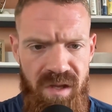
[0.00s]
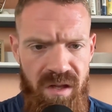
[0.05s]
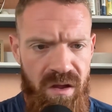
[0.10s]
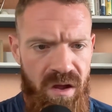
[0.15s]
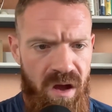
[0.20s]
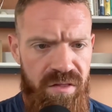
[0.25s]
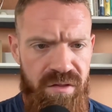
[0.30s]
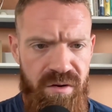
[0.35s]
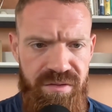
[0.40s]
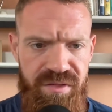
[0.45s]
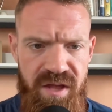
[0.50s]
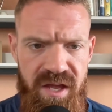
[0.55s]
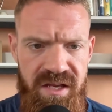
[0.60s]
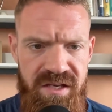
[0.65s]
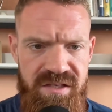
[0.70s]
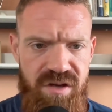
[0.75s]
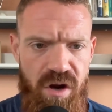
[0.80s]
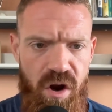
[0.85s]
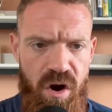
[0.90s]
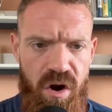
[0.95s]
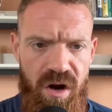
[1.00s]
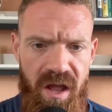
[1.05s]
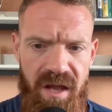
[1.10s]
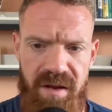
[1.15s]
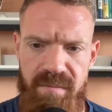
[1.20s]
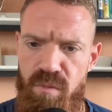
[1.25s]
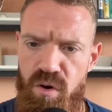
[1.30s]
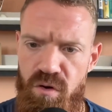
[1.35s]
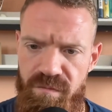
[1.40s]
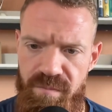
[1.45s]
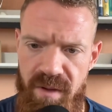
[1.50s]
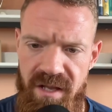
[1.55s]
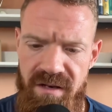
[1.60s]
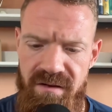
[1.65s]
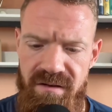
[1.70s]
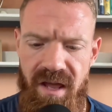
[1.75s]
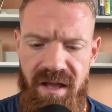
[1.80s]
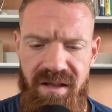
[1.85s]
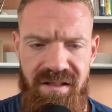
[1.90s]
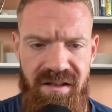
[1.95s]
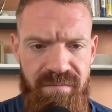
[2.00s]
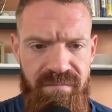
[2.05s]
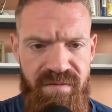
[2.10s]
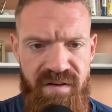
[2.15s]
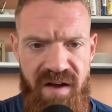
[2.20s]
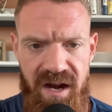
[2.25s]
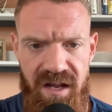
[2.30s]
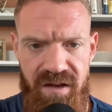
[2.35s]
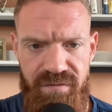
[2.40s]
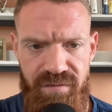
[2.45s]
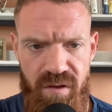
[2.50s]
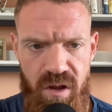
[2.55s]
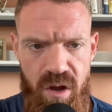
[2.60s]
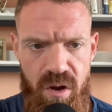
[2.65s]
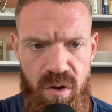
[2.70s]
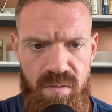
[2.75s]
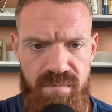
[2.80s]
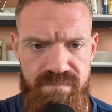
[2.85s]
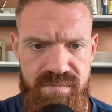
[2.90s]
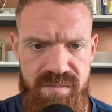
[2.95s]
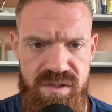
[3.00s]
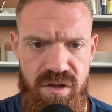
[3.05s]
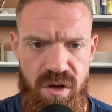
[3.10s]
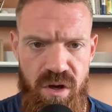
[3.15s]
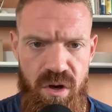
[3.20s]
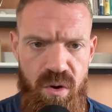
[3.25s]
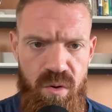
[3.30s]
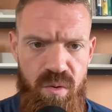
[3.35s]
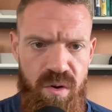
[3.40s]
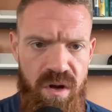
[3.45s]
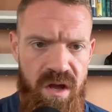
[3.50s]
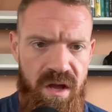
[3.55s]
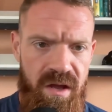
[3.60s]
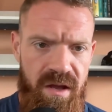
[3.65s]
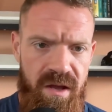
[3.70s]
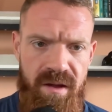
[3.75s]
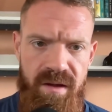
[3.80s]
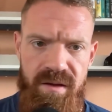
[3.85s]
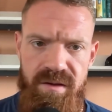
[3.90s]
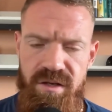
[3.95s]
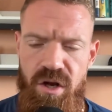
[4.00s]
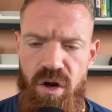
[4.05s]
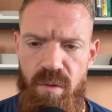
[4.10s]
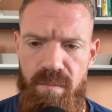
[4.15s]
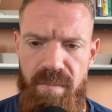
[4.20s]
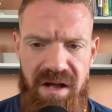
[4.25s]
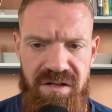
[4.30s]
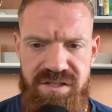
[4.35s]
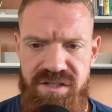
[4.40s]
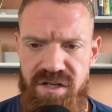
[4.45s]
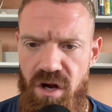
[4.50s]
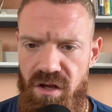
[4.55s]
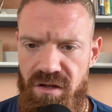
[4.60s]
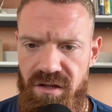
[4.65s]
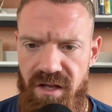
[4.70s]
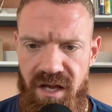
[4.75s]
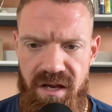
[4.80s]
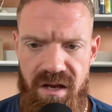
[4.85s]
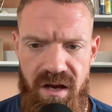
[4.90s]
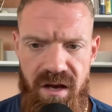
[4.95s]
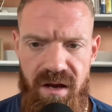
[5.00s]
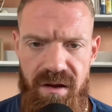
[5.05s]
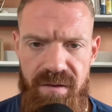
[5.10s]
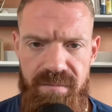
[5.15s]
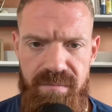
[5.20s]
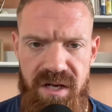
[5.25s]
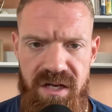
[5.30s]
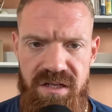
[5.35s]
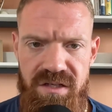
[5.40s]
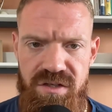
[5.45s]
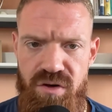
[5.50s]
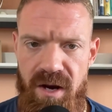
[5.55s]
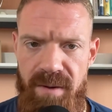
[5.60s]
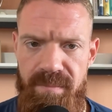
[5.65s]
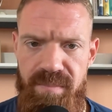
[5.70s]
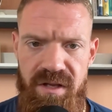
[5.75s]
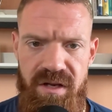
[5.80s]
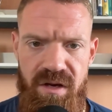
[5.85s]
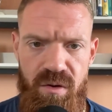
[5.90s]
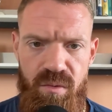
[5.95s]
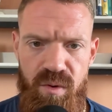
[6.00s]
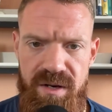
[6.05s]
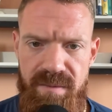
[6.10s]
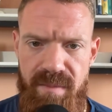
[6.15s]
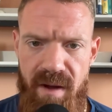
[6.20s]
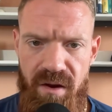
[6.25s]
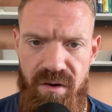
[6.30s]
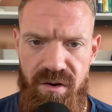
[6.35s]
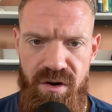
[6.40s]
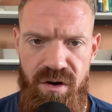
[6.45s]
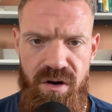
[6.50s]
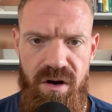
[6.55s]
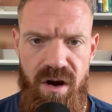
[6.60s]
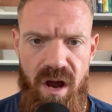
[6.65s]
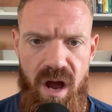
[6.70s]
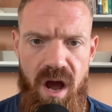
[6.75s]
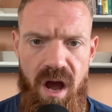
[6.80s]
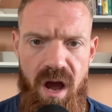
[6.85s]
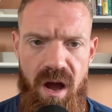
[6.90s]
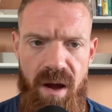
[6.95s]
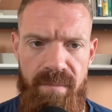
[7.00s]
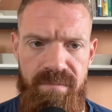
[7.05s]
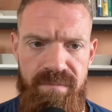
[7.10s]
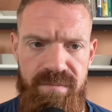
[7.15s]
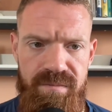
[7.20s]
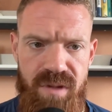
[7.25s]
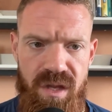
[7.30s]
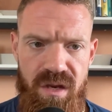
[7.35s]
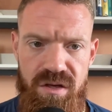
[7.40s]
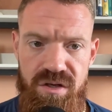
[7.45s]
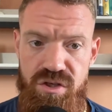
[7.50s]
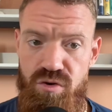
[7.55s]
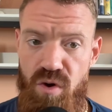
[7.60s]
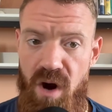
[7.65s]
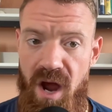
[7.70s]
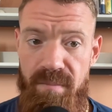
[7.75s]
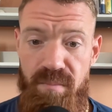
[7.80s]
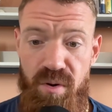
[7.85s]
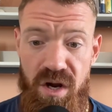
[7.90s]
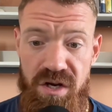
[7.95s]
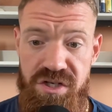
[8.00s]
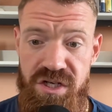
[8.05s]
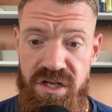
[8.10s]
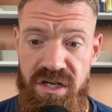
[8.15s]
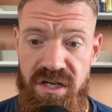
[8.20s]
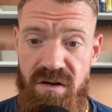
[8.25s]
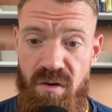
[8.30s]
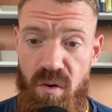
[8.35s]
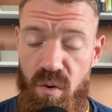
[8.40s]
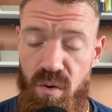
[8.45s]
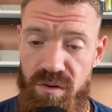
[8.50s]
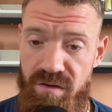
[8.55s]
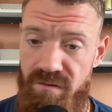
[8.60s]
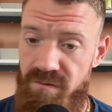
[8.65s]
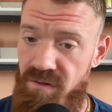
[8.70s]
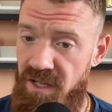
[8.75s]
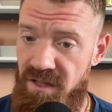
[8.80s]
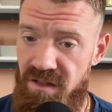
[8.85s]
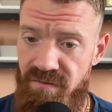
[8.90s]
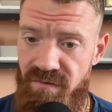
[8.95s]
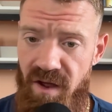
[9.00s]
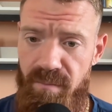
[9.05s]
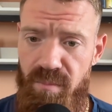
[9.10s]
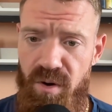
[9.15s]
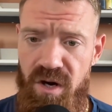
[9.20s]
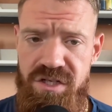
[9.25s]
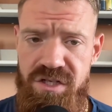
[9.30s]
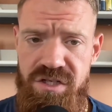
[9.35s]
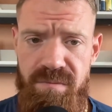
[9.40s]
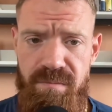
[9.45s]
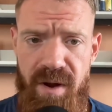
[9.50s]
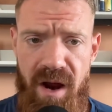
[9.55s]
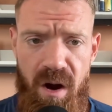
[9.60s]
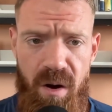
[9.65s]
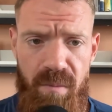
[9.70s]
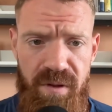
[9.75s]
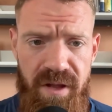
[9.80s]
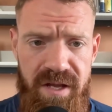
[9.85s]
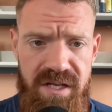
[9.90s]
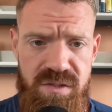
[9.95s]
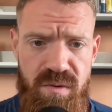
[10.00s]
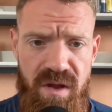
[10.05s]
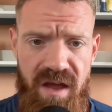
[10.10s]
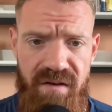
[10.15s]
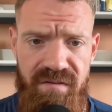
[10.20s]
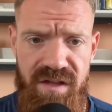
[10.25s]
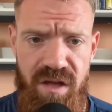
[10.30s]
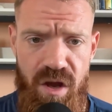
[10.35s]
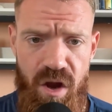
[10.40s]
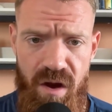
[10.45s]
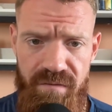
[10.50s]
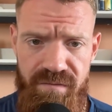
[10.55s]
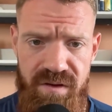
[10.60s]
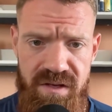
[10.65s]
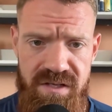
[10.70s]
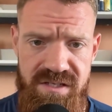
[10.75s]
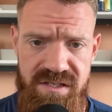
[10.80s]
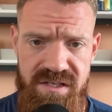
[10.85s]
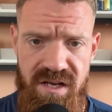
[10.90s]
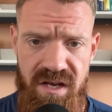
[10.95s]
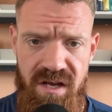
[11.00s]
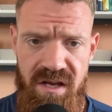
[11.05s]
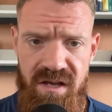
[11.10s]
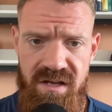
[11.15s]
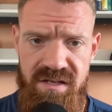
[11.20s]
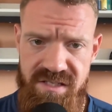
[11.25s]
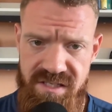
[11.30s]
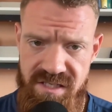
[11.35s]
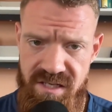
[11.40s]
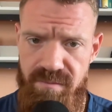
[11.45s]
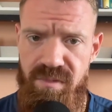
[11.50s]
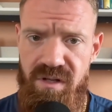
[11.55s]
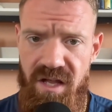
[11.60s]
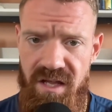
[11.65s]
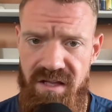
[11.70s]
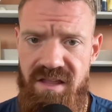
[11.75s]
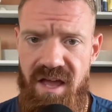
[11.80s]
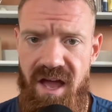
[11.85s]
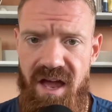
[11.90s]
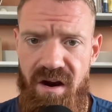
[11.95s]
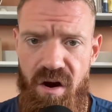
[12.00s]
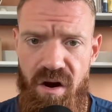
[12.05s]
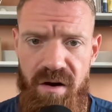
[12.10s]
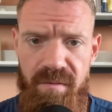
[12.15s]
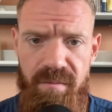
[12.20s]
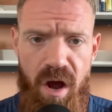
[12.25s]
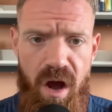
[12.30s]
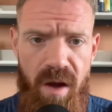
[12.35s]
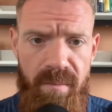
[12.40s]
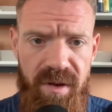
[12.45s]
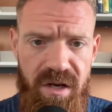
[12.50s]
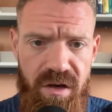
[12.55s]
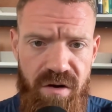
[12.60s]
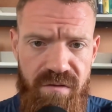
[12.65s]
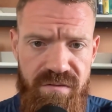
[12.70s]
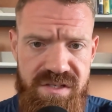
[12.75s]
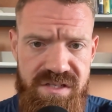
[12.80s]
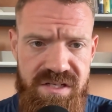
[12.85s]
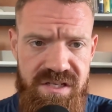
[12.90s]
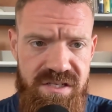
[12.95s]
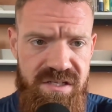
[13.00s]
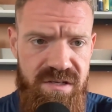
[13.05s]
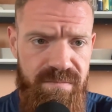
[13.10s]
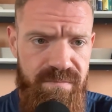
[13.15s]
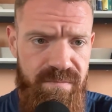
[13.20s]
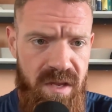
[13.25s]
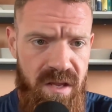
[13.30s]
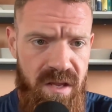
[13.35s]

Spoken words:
Other things are like movement and lymphatic flow. So, bouncing on like a mini trampoline or rebounder, dry brushing, or the vibration power plates we have in the office stimulate that autonomic nervous system.